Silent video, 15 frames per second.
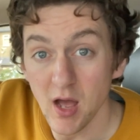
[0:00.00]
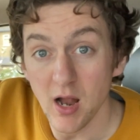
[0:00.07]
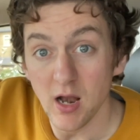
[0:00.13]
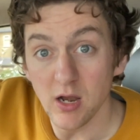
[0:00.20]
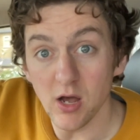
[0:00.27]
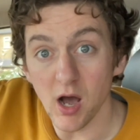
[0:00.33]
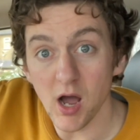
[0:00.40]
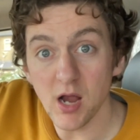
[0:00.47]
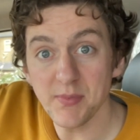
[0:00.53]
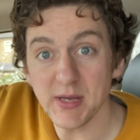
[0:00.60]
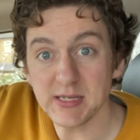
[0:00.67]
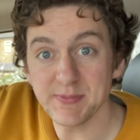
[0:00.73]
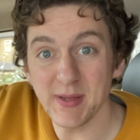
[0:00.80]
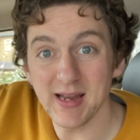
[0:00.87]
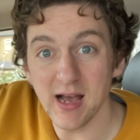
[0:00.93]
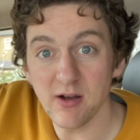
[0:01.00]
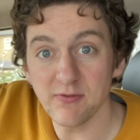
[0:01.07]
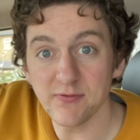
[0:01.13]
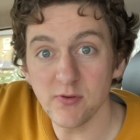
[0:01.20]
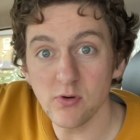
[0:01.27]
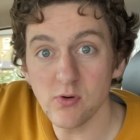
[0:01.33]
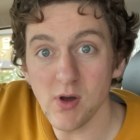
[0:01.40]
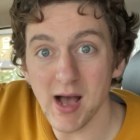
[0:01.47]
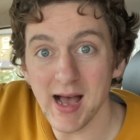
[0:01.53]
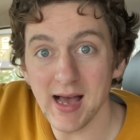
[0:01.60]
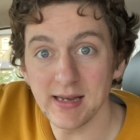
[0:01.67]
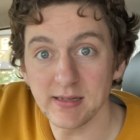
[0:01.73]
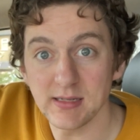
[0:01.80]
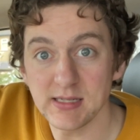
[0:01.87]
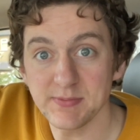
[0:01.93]
Look, I hope that's been helpful
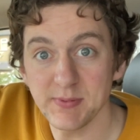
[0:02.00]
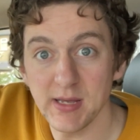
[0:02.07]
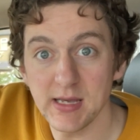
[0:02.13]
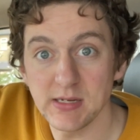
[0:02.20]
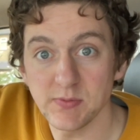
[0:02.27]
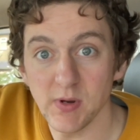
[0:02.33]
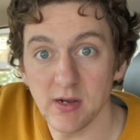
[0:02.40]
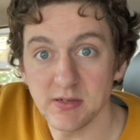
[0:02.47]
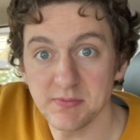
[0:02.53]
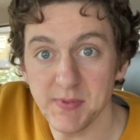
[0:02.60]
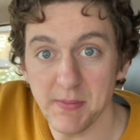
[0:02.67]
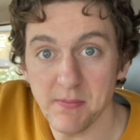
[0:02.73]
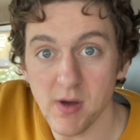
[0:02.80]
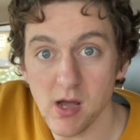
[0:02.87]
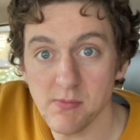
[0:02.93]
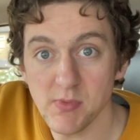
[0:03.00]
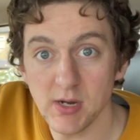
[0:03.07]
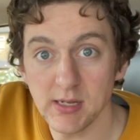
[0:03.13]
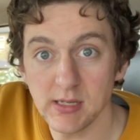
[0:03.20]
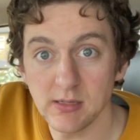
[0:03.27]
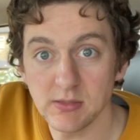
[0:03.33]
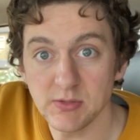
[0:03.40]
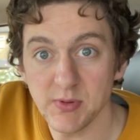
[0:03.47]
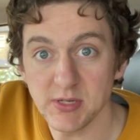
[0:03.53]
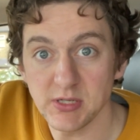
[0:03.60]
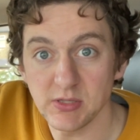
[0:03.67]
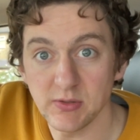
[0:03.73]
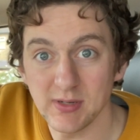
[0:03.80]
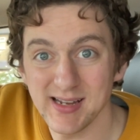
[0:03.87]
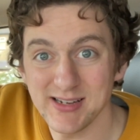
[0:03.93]
and explained where I've spent my money in
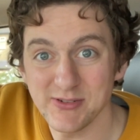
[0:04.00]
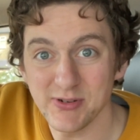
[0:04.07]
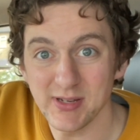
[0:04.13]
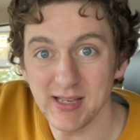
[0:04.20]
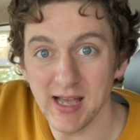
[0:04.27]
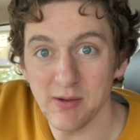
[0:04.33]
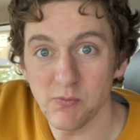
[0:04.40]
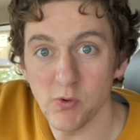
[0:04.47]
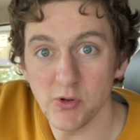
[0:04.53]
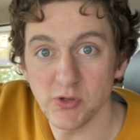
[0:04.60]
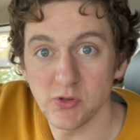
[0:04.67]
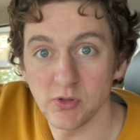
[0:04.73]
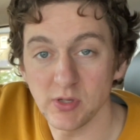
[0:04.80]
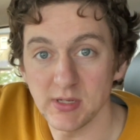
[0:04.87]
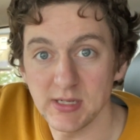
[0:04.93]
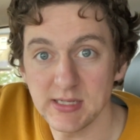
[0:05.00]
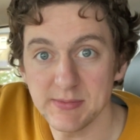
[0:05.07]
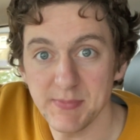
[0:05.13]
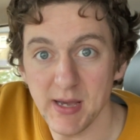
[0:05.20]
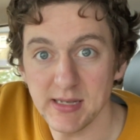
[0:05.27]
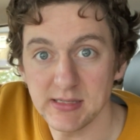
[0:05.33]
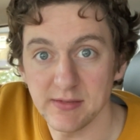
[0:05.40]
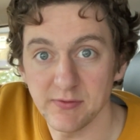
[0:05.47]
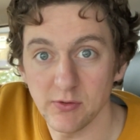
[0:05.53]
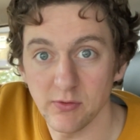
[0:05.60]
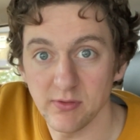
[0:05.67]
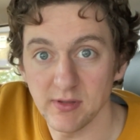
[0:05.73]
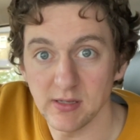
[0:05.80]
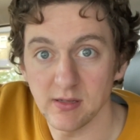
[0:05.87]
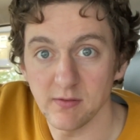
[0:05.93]
switching to electric and what you can expect if you're
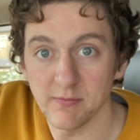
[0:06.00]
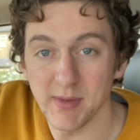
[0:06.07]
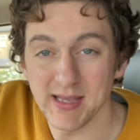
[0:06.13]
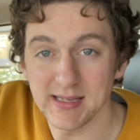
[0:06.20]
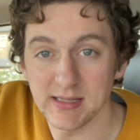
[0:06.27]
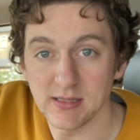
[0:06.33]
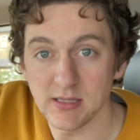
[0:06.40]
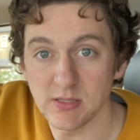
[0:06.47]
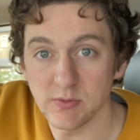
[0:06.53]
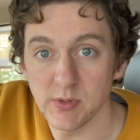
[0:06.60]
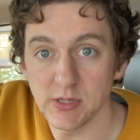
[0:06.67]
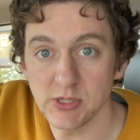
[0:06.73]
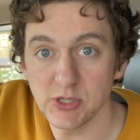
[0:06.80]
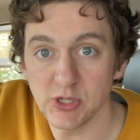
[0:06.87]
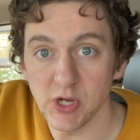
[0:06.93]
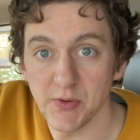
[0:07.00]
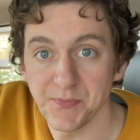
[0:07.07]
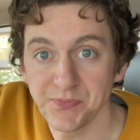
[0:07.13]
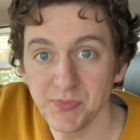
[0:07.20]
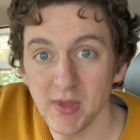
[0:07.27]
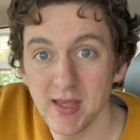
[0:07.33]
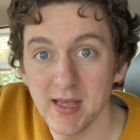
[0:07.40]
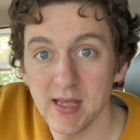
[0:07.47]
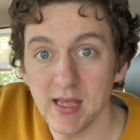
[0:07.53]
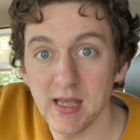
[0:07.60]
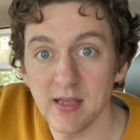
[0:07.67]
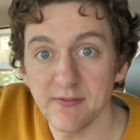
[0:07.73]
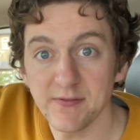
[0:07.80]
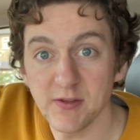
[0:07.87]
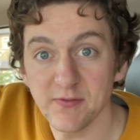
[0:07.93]
thinking of making the switch too.
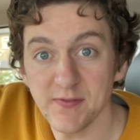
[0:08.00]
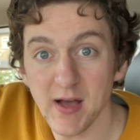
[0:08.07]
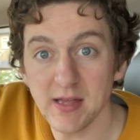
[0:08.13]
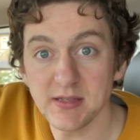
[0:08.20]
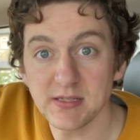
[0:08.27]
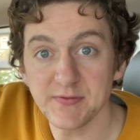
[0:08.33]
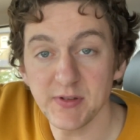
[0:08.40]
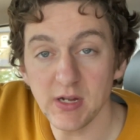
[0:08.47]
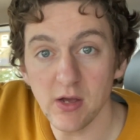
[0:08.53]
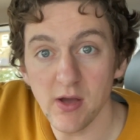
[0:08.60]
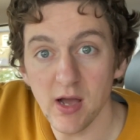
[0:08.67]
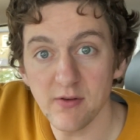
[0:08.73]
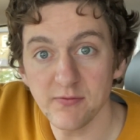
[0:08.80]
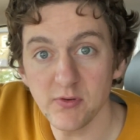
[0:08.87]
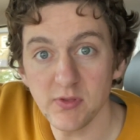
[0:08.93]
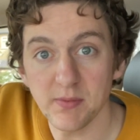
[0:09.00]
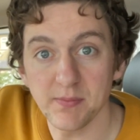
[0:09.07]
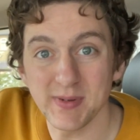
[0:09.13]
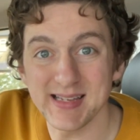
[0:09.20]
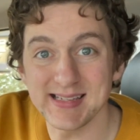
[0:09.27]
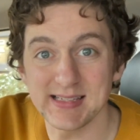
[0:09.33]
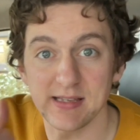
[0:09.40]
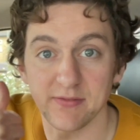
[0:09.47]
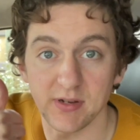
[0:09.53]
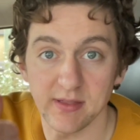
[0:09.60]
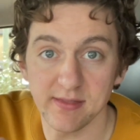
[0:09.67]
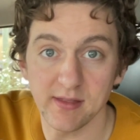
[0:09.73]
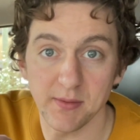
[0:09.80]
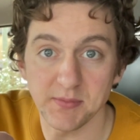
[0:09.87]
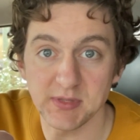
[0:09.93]
If you found this video helpful, then please give it
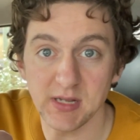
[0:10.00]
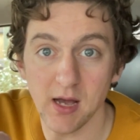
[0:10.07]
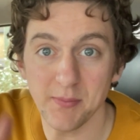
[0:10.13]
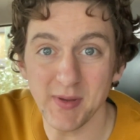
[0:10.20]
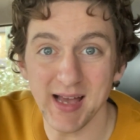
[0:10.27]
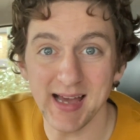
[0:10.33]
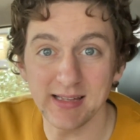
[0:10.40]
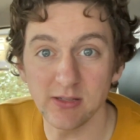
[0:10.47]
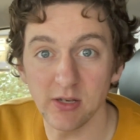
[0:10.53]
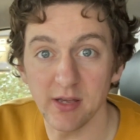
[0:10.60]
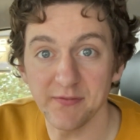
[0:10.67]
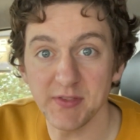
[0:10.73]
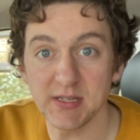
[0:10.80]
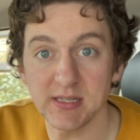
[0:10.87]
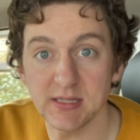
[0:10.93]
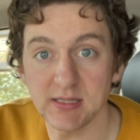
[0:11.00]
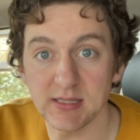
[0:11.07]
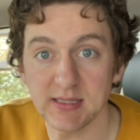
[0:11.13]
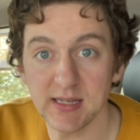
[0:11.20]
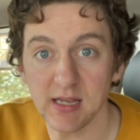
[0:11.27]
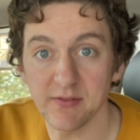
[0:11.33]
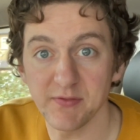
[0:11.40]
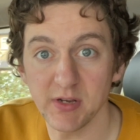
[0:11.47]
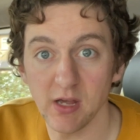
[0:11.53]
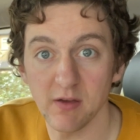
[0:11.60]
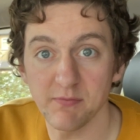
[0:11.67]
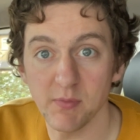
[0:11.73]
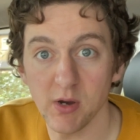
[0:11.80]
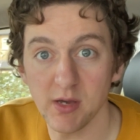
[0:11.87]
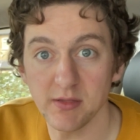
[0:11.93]
a thumbs up. And look, if this is the second video
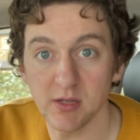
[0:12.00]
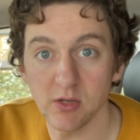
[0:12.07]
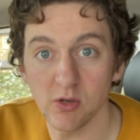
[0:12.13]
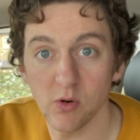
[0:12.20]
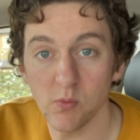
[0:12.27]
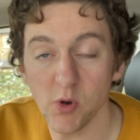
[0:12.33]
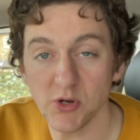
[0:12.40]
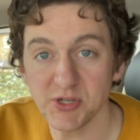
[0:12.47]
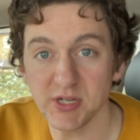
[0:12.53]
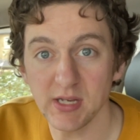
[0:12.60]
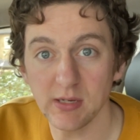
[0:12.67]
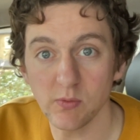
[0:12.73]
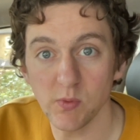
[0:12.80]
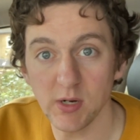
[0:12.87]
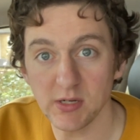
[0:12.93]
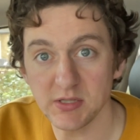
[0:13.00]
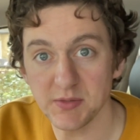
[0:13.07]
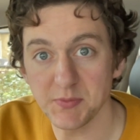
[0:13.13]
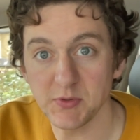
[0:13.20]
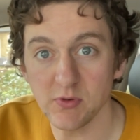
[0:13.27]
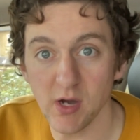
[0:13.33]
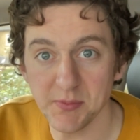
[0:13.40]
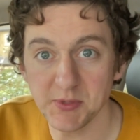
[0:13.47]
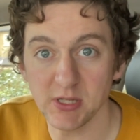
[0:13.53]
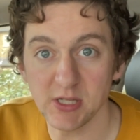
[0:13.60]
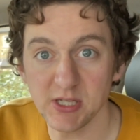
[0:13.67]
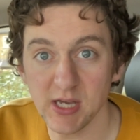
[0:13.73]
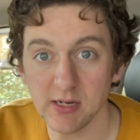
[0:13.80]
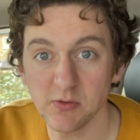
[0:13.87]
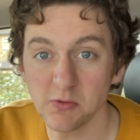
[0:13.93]
of mine that you're watching, why not subscribe to the
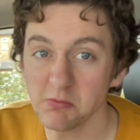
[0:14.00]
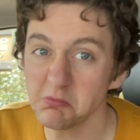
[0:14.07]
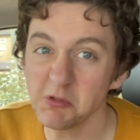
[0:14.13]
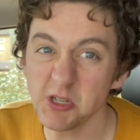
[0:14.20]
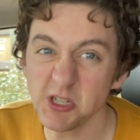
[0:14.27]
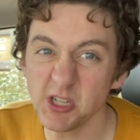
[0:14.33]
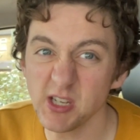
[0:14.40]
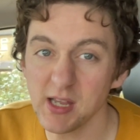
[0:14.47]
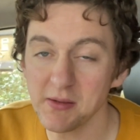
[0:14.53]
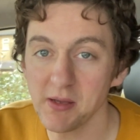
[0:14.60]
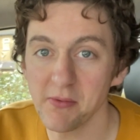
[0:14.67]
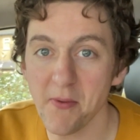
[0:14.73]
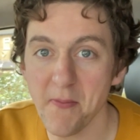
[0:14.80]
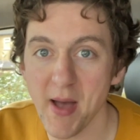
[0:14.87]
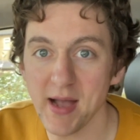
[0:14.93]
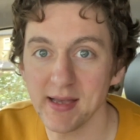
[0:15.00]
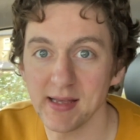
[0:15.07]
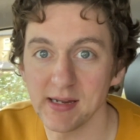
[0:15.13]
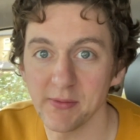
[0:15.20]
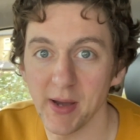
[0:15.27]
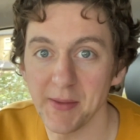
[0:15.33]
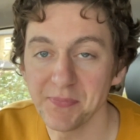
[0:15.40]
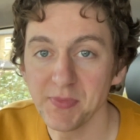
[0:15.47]
channel? Because you keep coming back anyway.